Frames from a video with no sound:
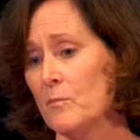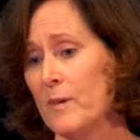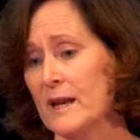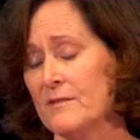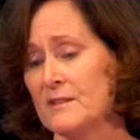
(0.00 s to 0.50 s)

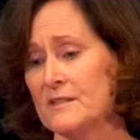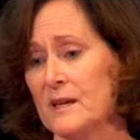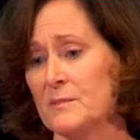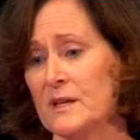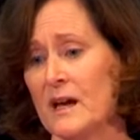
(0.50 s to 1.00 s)
But at the
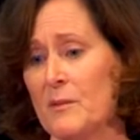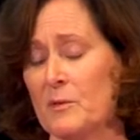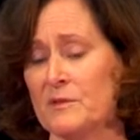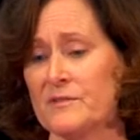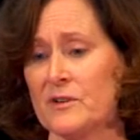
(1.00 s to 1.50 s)
same time, it
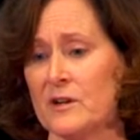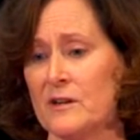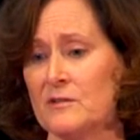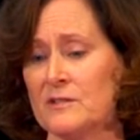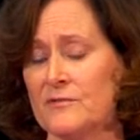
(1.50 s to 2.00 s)
was very
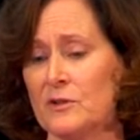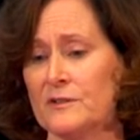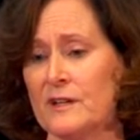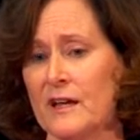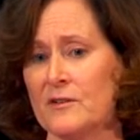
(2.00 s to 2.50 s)
useful
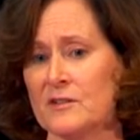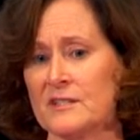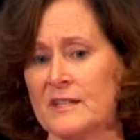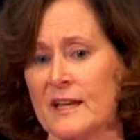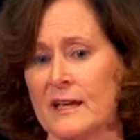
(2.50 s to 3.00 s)
to
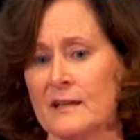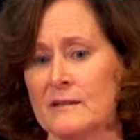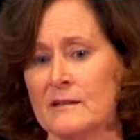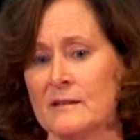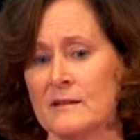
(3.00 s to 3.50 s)

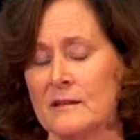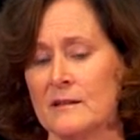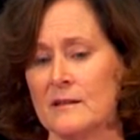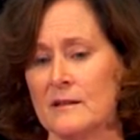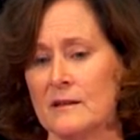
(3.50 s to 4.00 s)
understand,
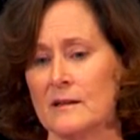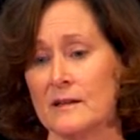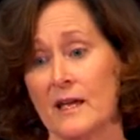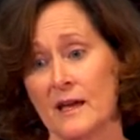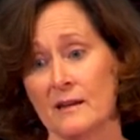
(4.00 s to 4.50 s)

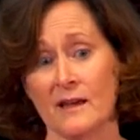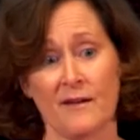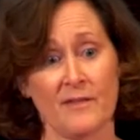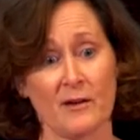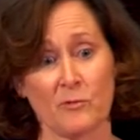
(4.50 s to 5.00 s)
again,
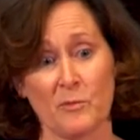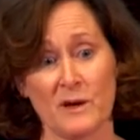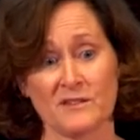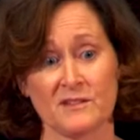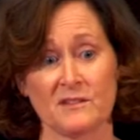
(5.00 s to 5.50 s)
have that
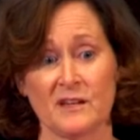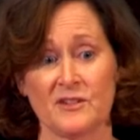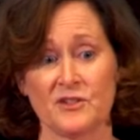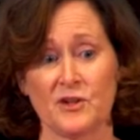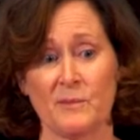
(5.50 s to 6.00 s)
robust
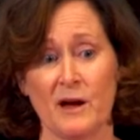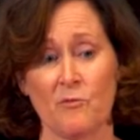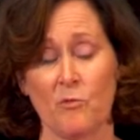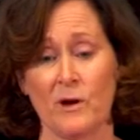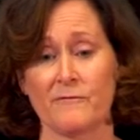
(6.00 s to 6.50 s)
discussion about
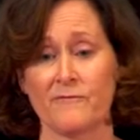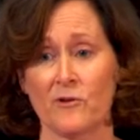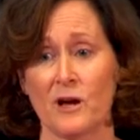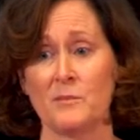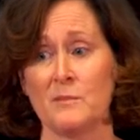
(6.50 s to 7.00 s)
what
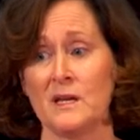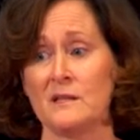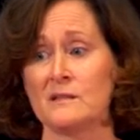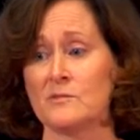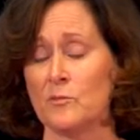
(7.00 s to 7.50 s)
fraud
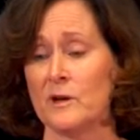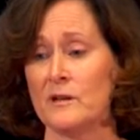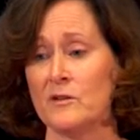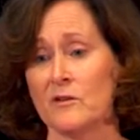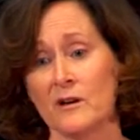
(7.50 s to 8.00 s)
means
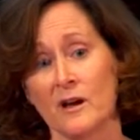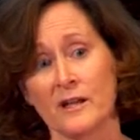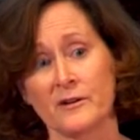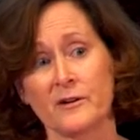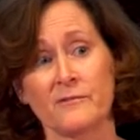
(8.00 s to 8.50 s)
when you're an
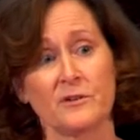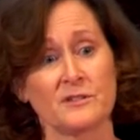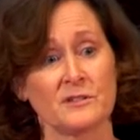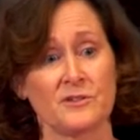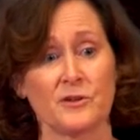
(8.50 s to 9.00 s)
auditor
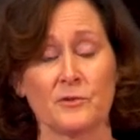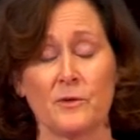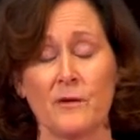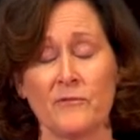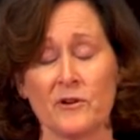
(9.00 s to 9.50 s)
versus
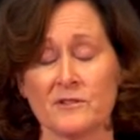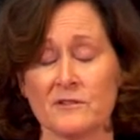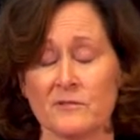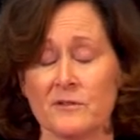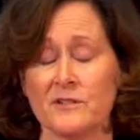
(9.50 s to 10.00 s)

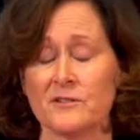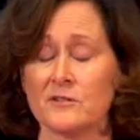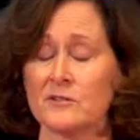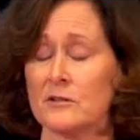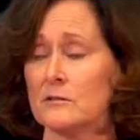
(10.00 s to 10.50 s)
a
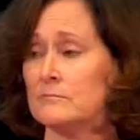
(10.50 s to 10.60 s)
researcher.